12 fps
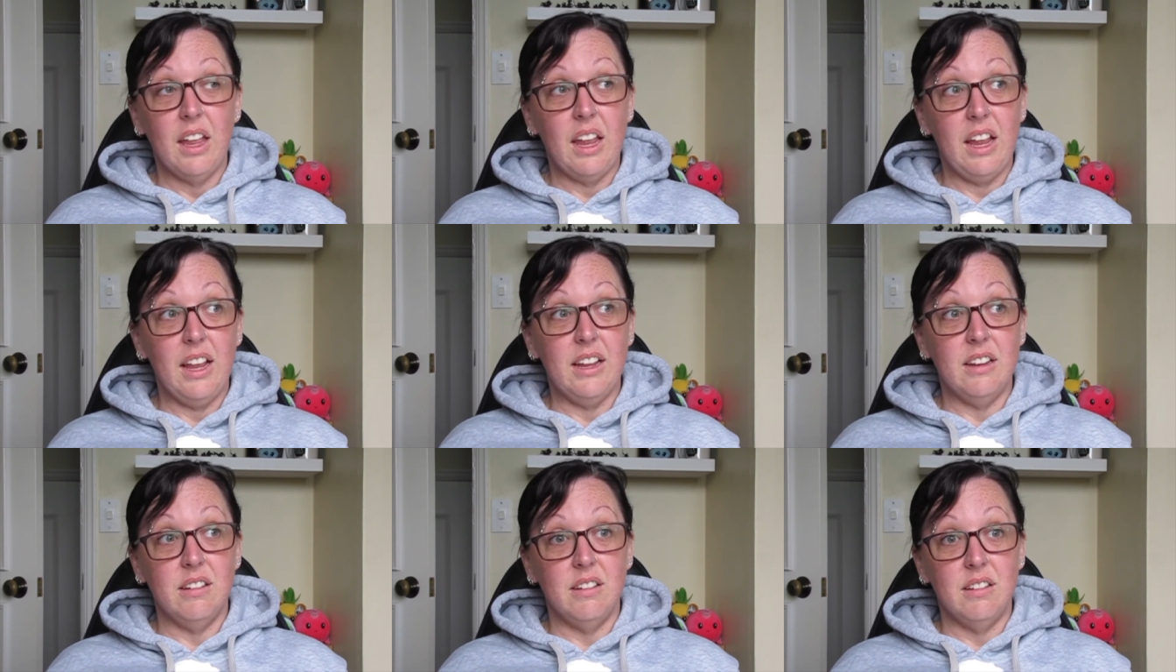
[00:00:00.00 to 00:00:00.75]

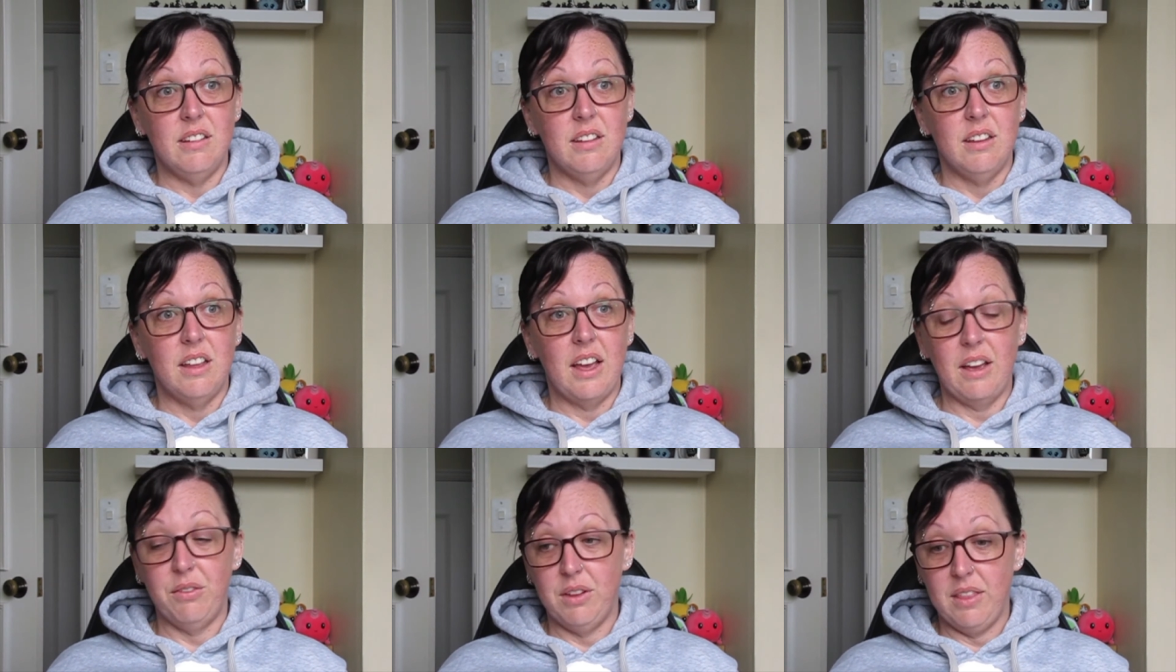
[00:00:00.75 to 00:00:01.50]
And
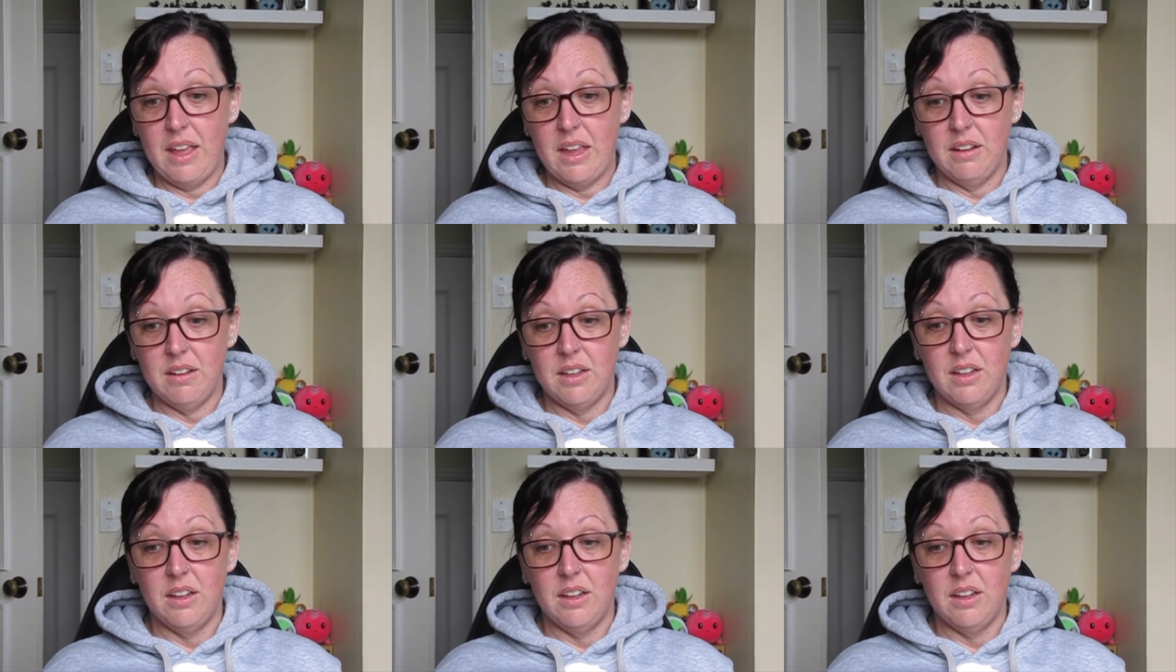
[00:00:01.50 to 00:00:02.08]
after that,